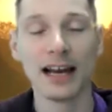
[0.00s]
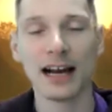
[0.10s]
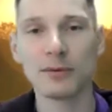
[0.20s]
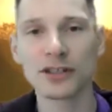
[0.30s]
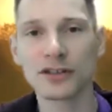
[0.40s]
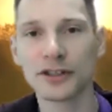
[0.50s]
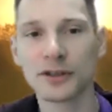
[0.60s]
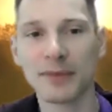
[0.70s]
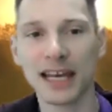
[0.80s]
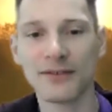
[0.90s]
I wasn't going to
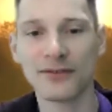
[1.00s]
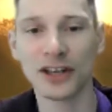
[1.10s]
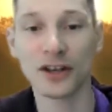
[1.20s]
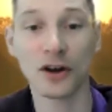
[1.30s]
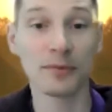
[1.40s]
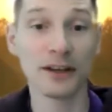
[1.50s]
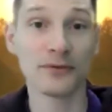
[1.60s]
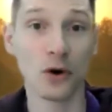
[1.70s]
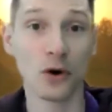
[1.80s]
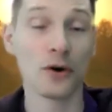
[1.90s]
make a video
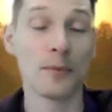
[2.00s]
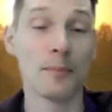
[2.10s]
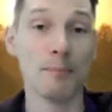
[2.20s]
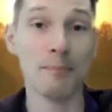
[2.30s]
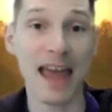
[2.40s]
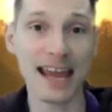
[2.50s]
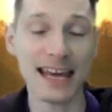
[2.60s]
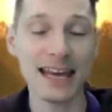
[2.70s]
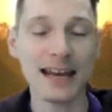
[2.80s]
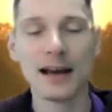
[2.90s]
before
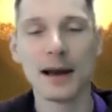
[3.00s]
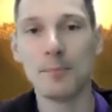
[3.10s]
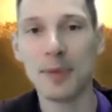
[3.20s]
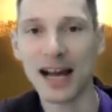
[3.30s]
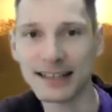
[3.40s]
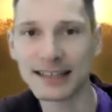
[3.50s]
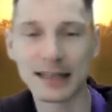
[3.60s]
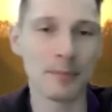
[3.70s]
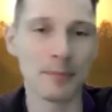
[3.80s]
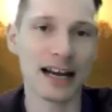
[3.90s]
May, but
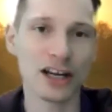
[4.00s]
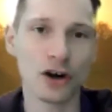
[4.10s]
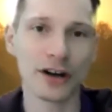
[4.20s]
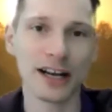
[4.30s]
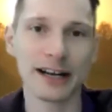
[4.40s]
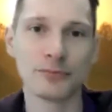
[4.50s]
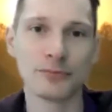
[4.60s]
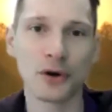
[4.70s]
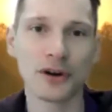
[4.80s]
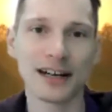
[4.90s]
my online
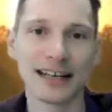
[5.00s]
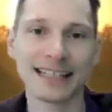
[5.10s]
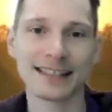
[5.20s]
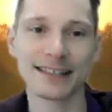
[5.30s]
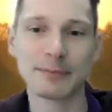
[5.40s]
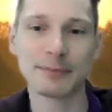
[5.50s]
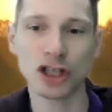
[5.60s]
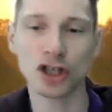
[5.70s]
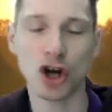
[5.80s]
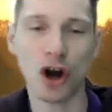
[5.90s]
broker has a
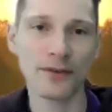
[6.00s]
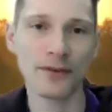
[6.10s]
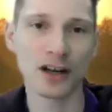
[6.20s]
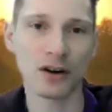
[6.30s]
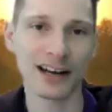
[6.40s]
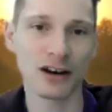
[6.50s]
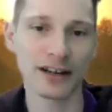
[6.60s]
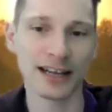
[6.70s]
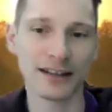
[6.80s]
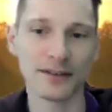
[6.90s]
special offer going
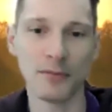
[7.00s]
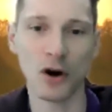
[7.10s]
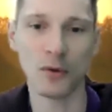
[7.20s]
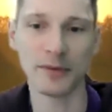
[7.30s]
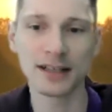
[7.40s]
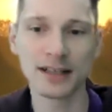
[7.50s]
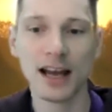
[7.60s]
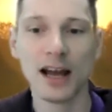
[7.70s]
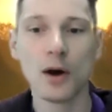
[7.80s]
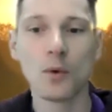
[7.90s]
on at the moment
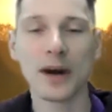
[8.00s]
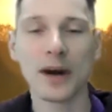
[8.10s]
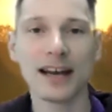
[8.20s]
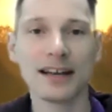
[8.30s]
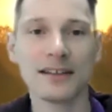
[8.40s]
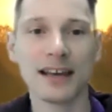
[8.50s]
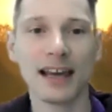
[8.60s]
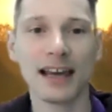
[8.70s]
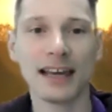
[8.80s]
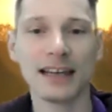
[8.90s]
where
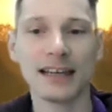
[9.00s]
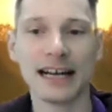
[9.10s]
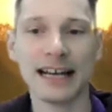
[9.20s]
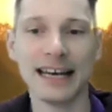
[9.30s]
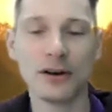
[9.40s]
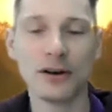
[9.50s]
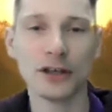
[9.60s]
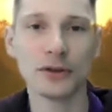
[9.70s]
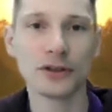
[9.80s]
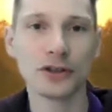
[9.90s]
they allow
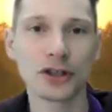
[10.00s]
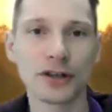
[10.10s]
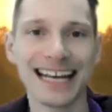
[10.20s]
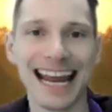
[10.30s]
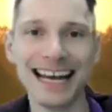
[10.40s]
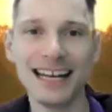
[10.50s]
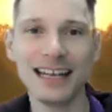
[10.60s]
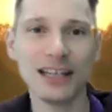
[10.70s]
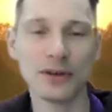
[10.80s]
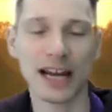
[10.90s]
you to trade any
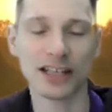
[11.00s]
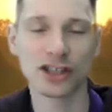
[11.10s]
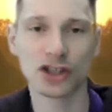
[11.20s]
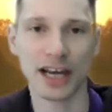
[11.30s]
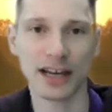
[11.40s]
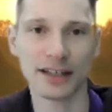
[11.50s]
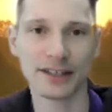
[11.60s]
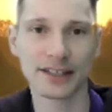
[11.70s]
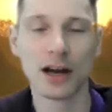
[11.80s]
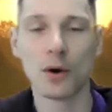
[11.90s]
US
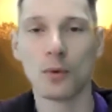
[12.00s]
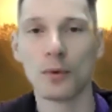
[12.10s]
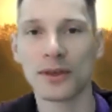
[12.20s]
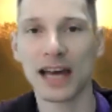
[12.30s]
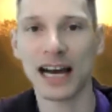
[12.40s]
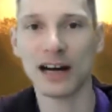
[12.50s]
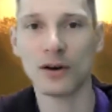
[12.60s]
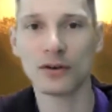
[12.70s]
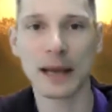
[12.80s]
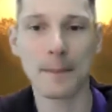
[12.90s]
shares
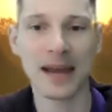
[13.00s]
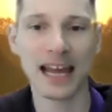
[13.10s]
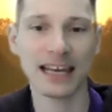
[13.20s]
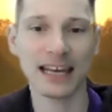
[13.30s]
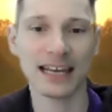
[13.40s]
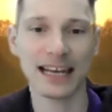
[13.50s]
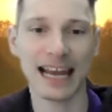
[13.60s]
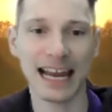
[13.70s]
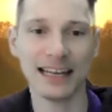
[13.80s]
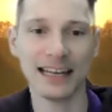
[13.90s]
without paying
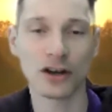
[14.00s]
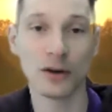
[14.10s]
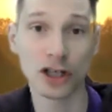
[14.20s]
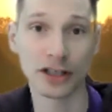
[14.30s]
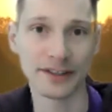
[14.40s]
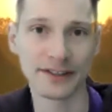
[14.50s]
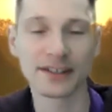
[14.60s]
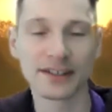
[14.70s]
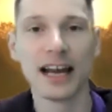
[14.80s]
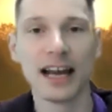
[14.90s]
any
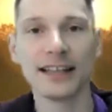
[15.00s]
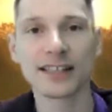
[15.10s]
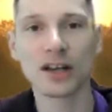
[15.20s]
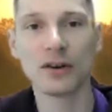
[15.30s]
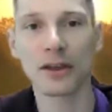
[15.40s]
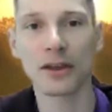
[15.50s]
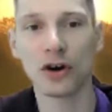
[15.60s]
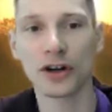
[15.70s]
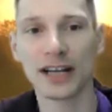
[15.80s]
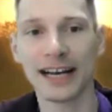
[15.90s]
commissions. And so I
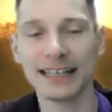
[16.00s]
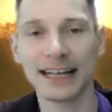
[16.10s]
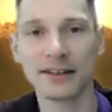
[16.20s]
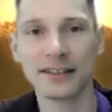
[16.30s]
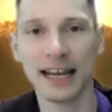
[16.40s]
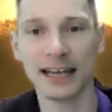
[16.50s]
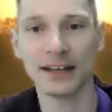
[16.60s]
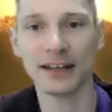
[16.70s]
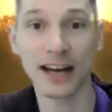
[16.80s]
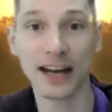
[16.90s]
thought I'd like to take
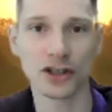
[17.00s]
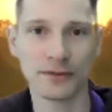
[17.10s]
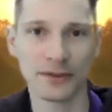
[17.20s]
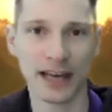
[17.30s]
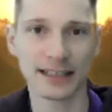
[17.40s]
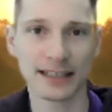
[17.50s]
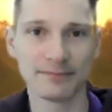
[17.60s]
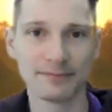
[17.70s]
advantage of that.